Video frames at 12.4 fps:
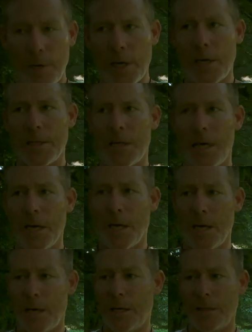I going to take
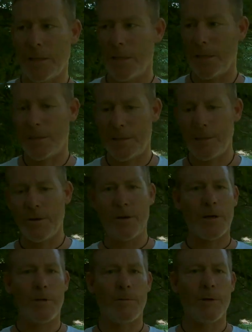out? It's not
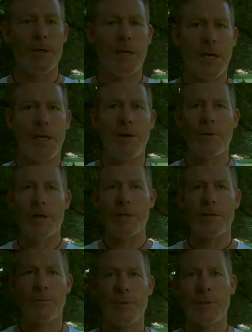going to work anyway,
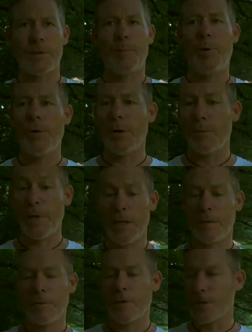so what's the point? We
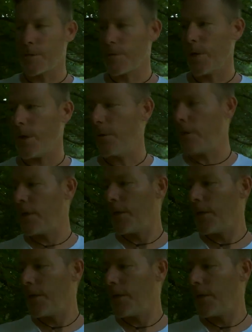had some good swell